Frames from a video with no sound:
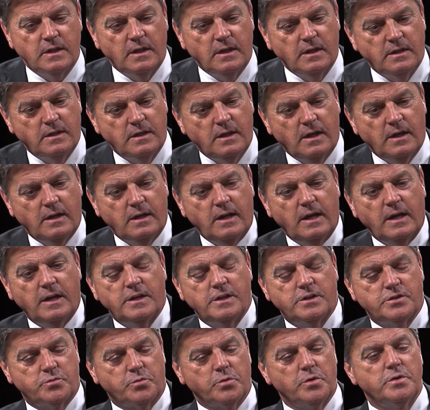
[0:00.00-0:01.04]
at
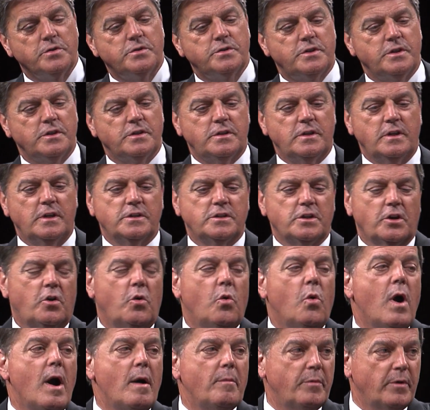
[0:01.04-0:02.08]
its roots is a
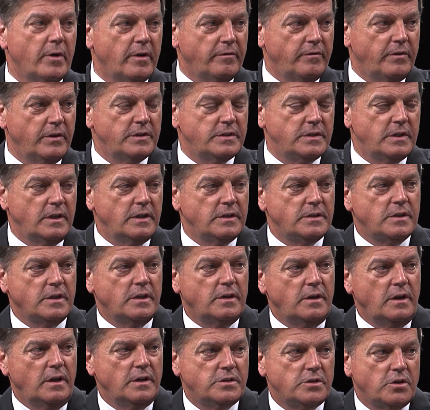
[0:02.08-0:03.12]
cooperative.
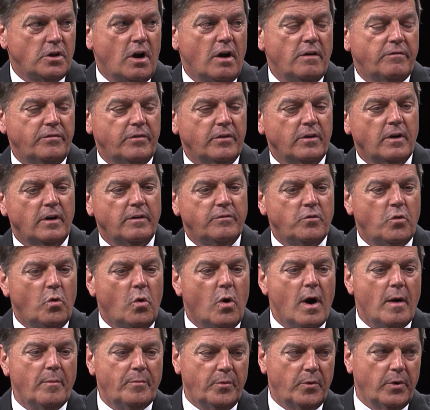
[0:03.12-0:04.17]
It's an offer of
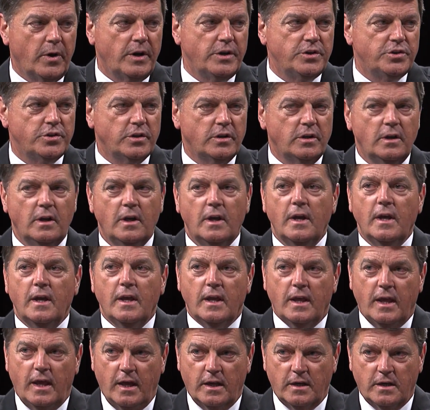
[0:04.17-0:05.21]
cooperation
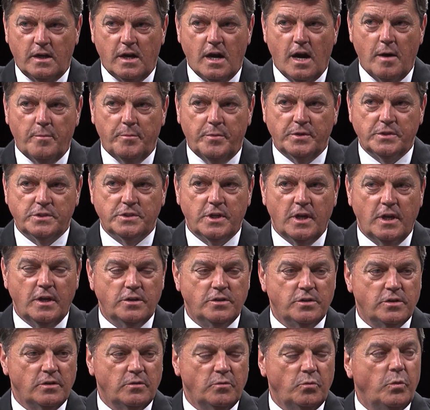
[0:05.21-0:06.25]
and
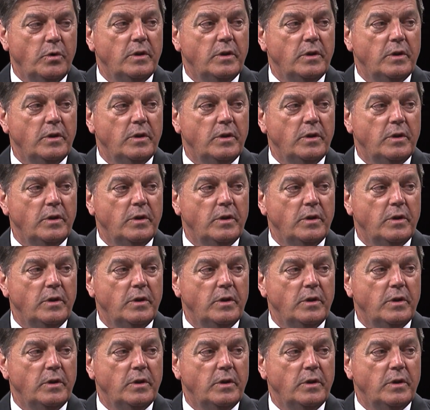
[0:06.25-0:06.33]
compensation